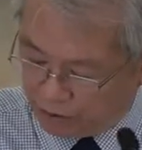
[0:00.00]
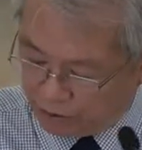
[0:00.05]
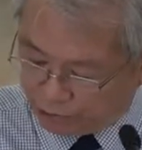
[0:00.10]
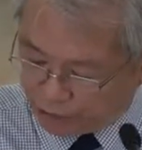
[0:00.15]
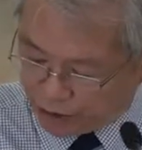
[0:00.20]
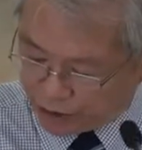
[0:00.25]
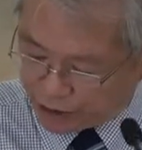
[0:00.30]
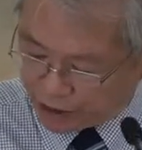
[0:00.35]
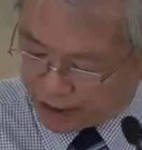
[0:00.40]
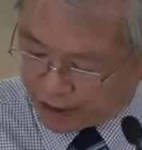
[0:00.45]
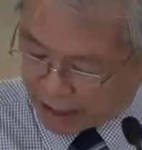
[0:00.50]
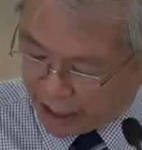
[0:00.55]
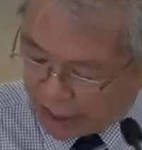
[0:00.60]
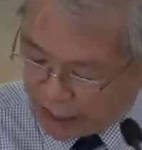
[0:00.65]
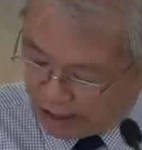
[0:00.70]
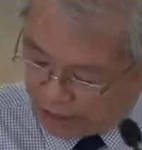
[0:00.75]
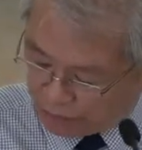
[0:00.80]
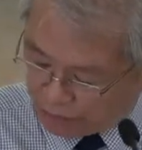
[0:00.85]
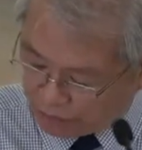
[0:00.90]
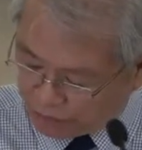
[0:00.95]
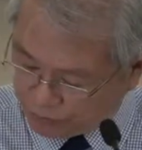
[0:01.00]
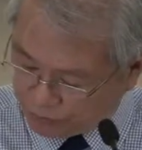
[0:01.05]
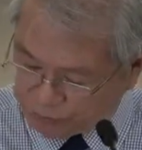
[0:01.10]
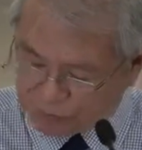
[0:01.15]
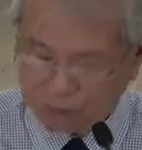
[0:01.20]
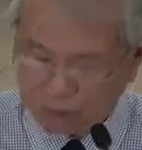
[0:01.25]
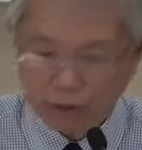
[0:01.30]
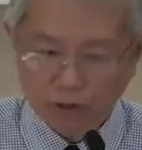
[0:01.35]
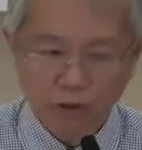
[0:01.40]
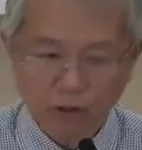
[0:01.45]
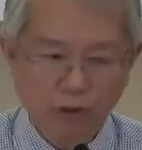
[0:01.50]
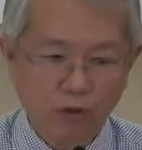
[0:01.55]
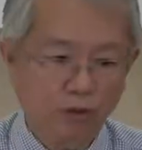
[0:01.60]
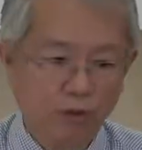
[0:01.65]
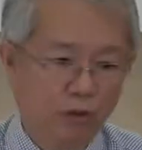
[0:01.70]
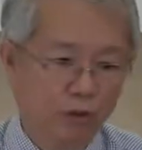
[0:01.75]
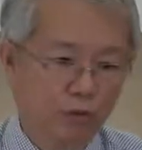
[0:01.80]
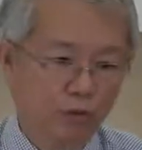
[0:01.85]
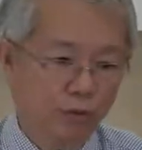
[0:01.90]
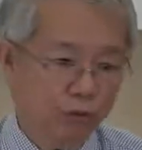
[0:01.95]
reaching out
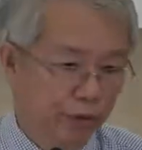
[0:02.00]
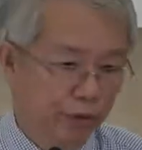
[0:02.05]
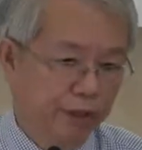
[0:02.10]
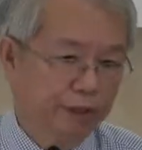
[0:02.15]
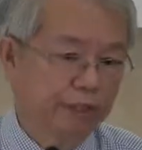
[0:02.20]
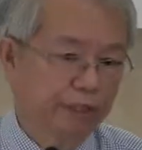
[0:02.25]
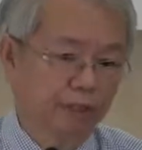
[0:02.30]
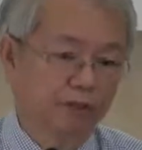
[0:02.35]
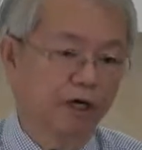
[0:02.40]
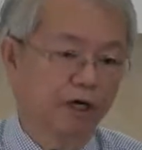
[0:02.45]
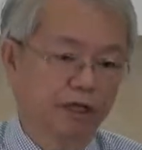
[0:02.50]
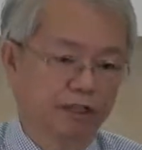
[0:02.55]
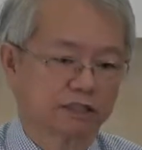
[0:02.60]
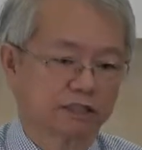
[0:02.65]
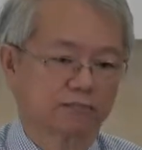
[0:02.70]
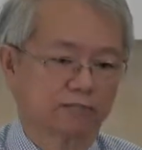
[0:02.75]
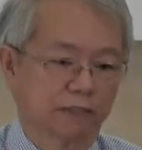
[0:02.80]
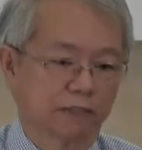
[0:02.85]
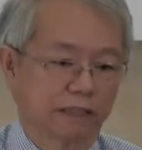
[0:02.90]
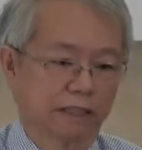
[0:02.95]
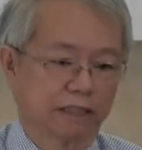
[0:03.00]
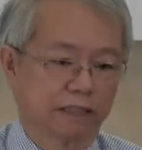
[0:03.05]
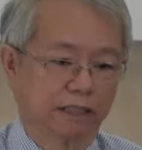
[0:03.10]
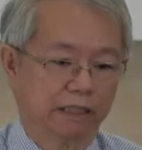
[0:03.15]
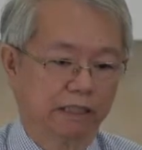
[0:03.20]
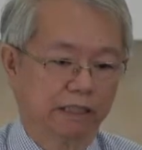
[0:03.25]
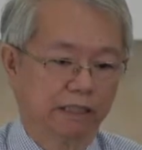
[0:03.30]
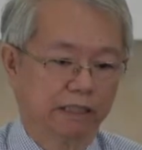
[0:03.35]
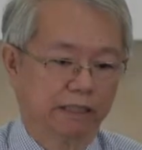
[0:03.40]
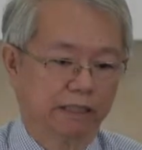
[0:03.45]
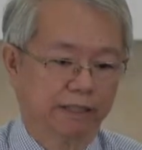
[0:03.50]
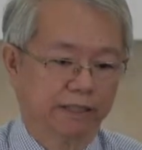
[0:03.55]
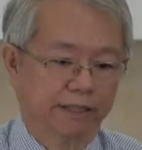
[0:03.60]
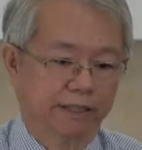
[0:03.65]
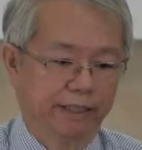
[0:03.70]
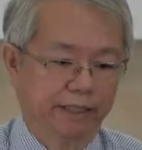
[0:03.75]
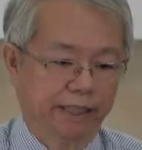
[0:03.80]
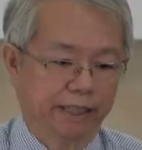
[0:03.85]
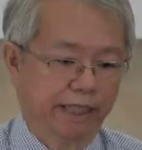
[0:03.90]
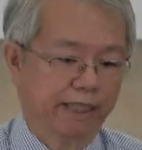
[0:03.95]
with the gospel.
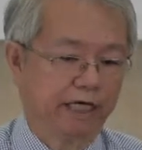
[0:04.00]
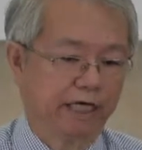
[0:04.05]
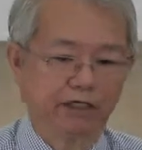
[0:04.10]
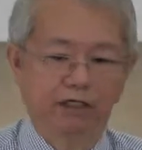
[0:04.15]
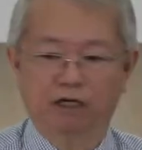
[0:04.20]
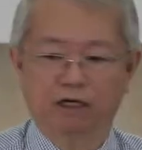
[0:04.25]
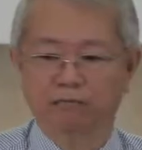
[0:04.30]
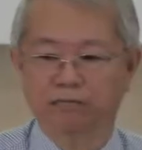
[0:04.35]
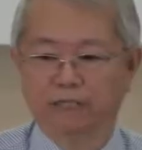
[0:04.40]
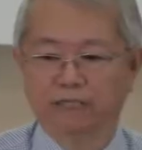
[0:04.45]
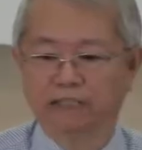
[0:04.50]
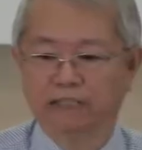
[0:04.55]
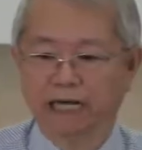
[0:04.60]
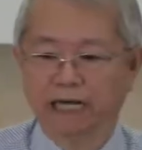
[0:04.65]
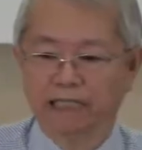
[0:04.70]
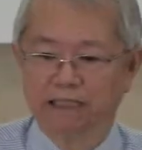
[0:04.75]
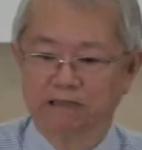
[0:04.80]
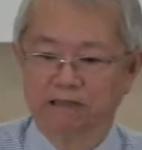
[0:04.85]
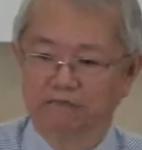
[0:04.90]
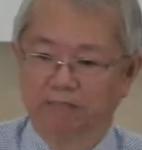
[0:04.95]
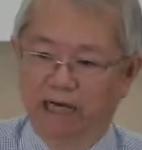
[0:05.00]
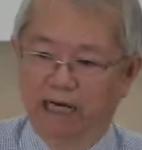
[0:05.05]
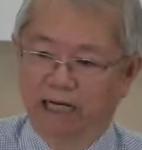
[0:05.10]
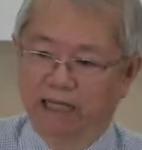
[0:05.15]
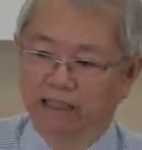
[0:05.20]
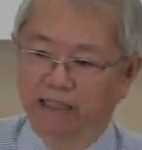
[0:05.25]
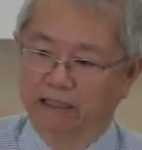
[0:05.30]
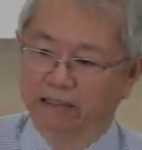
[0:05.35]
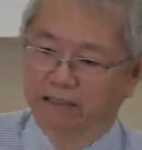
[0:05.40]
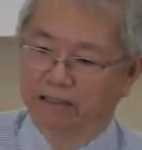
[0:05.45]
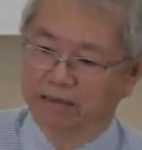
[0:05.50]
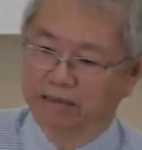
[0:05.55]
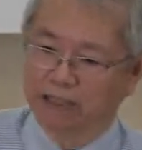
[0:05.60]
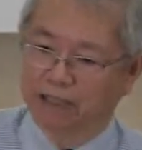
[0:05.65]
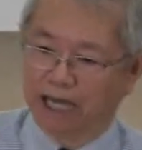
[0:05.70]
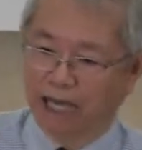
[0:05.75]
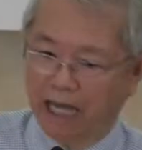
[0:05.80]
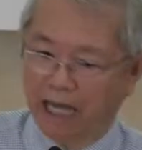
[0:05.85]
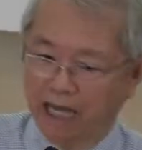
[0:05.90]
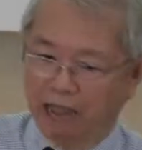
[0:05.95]
It cannot be done by
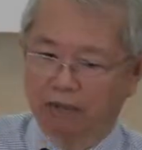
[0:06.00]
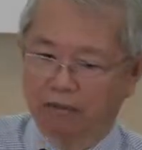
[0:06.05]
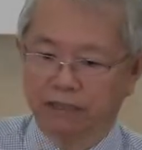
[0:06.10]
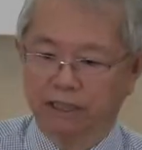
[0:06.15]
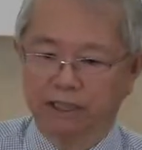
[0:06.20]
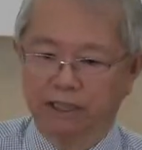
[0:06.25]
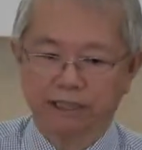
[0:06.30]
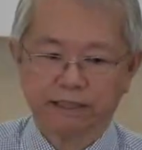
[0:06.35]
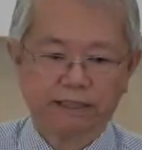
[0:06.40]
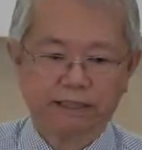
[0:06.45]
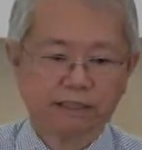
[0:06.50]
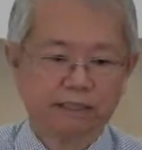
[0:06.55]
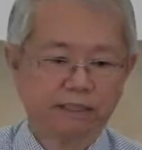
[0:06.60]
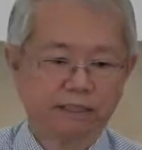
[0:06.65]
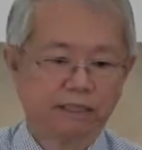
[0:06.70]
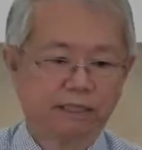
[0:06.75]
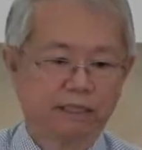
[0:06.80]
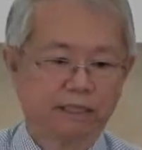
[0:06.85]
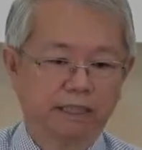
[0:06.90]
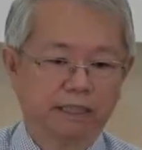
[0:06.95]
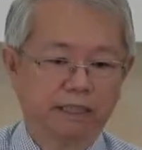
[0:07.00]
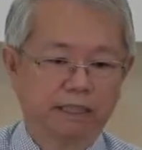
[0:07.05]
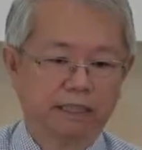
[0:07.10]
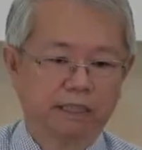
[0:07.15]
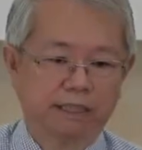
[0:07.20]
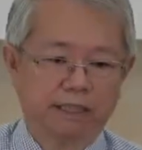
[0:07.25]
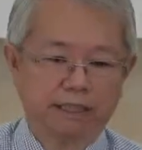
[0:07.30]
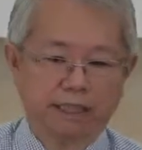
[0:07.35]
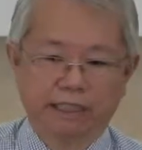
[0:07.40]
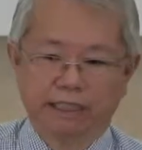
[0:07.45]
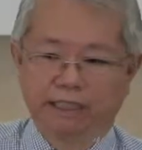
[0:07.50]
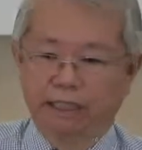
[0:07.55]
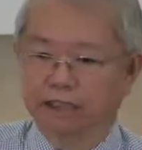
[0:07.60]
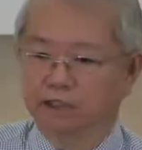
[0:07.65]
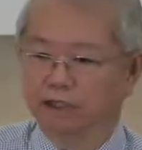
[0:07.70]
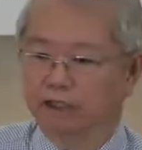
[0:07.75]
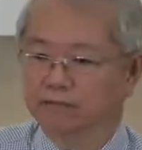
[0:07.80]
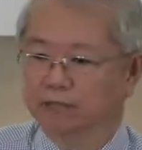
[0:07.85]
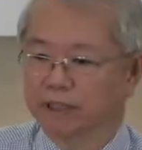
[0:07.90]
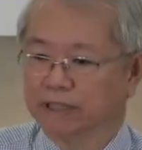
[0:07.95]
elders, it
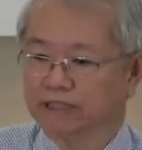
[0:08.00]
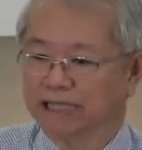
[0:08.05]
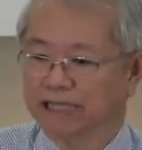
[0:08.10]
cannot be